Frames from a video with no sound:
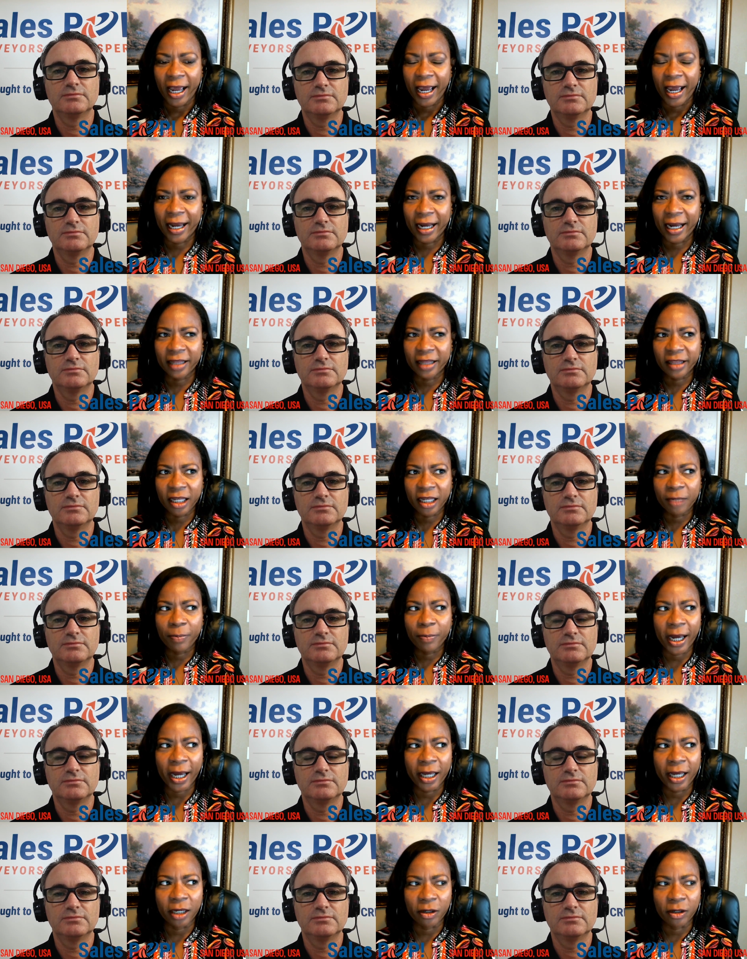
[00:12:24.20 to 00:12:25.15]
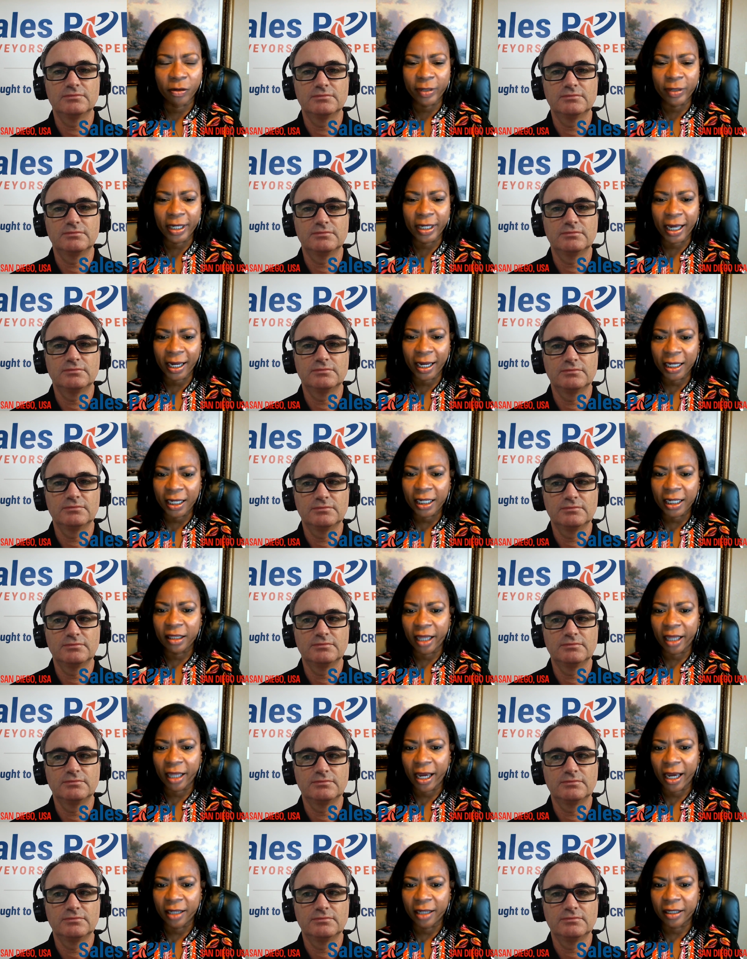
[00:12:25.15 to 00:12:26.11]
Speaker 1: And I think by creating
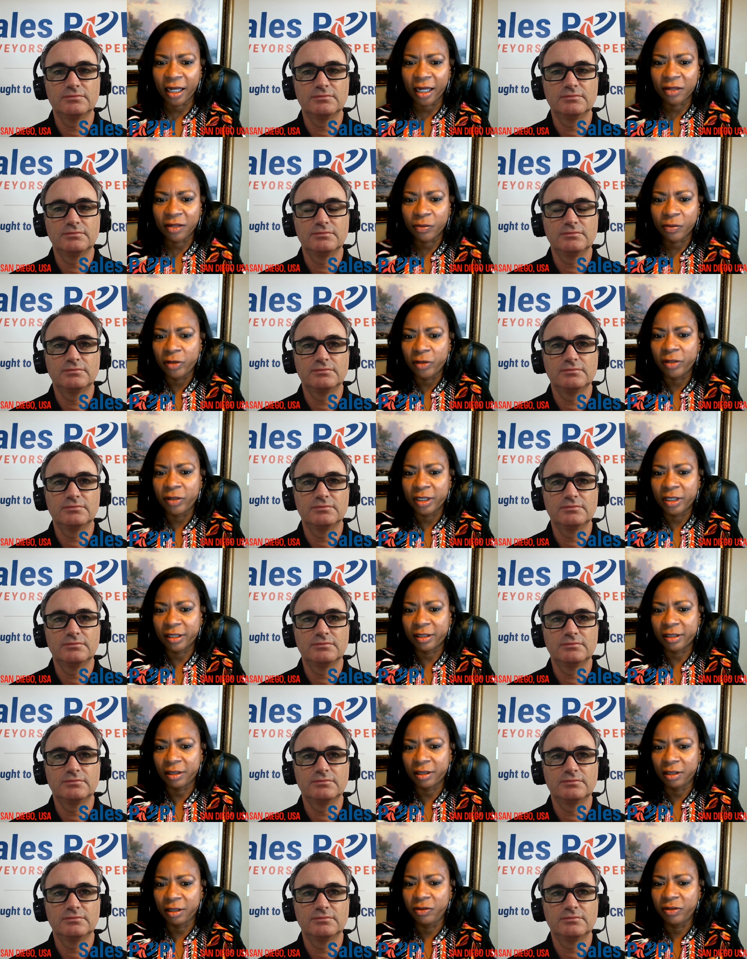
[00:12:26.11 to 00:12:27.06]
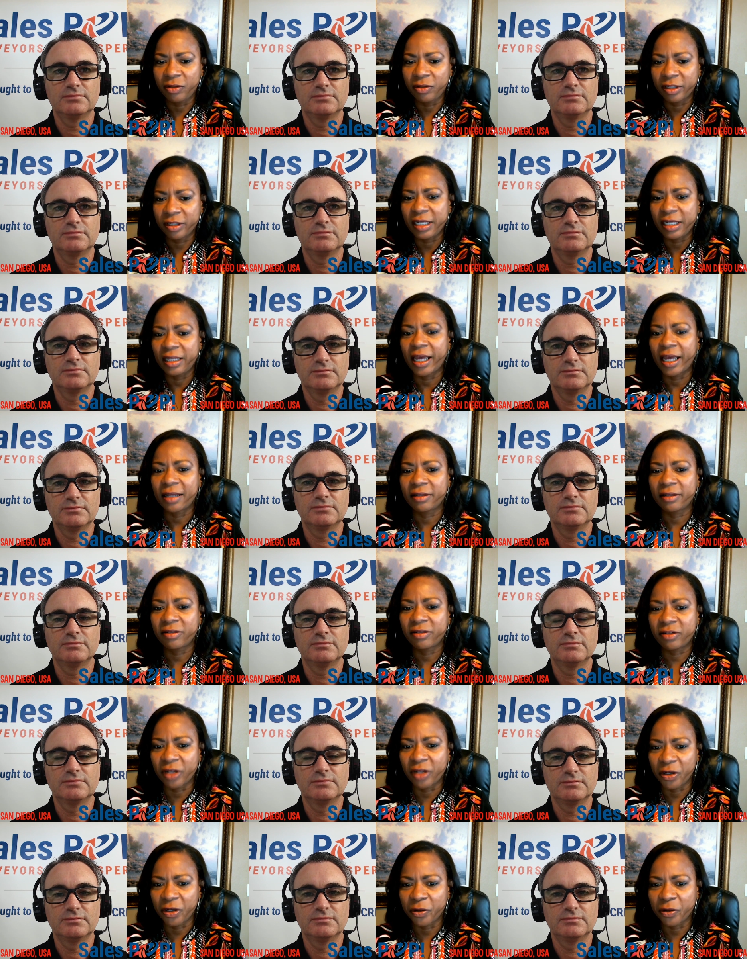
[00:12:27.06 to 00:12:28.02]
that, that's where you see that
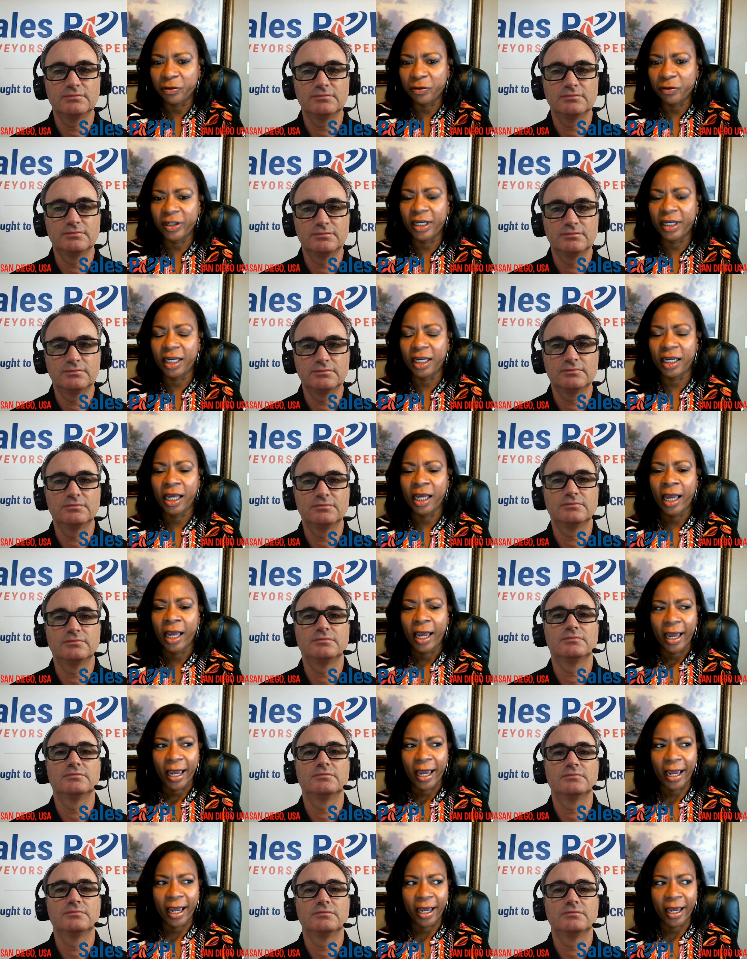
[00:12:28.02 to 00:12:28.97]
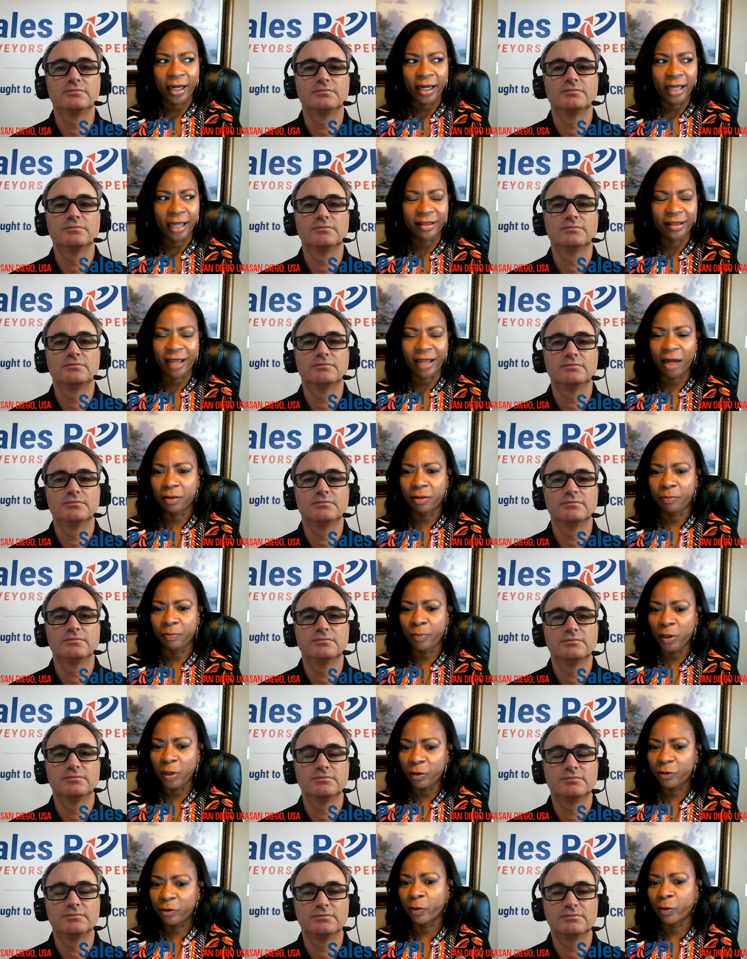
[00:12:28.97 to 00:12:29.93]
synergy and that
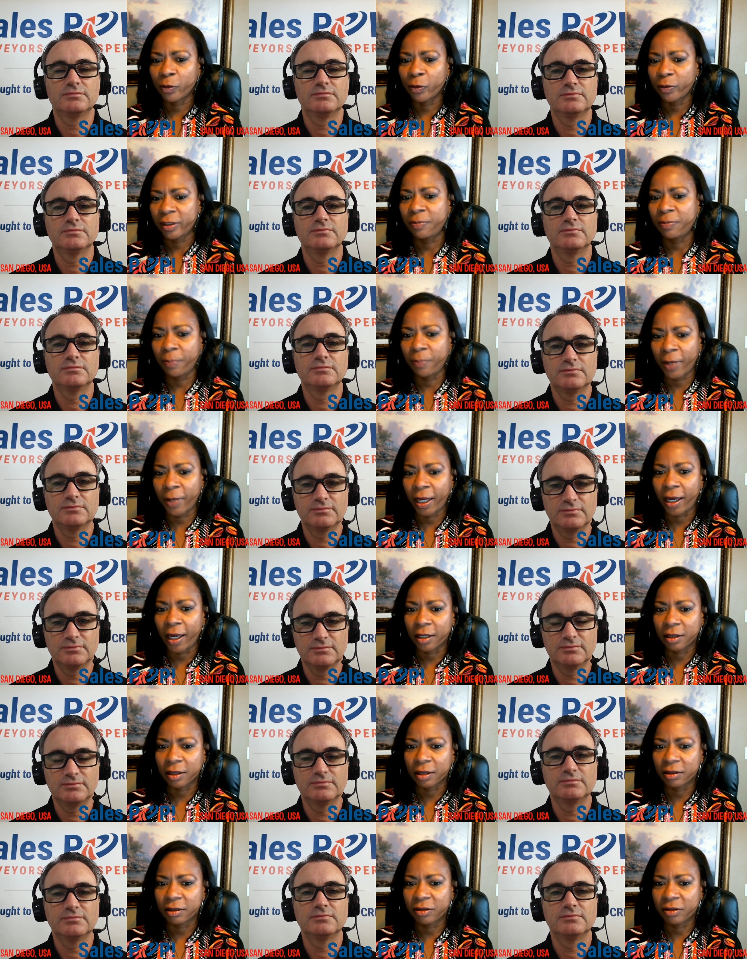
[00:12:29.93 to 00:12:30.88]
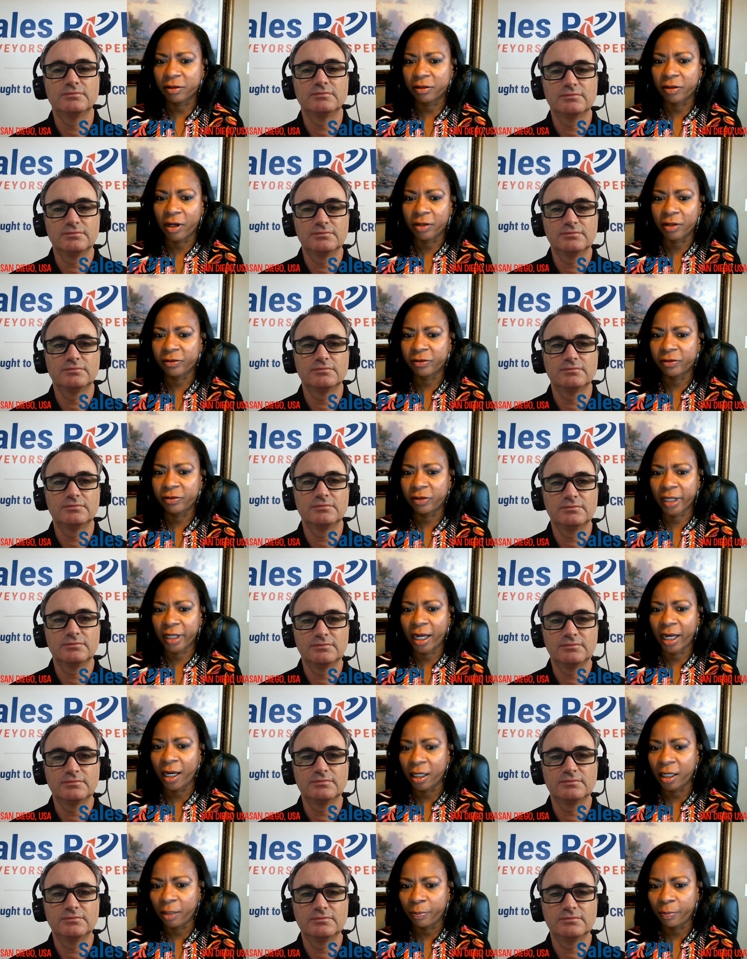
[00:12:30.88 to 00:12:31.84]
mutual respect starts to
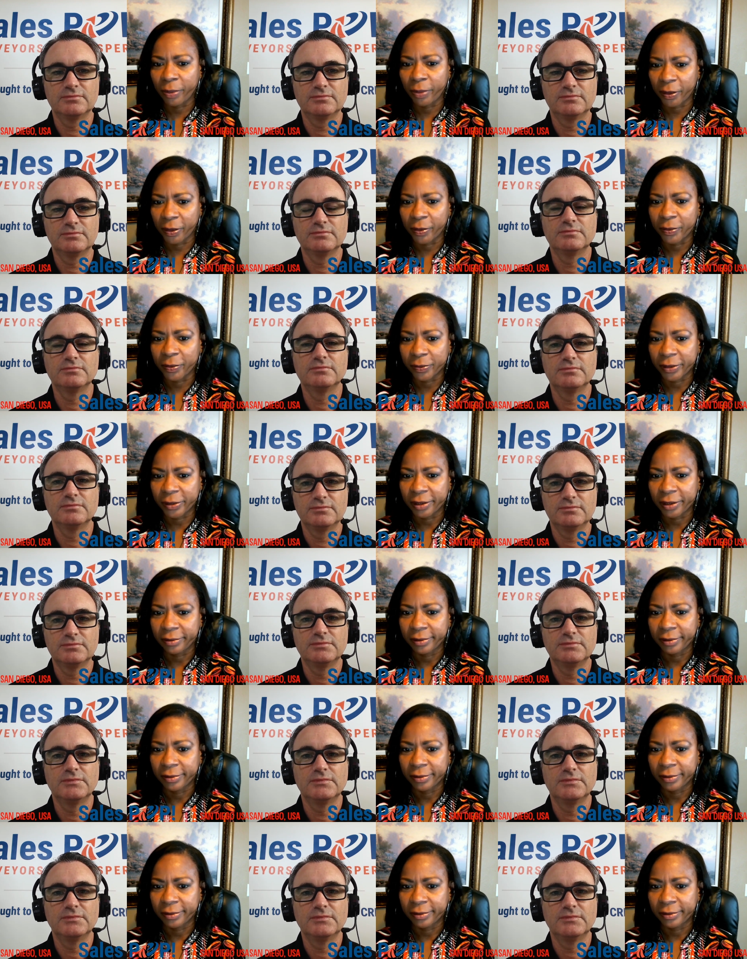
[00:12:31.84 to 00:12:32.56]
kind of build.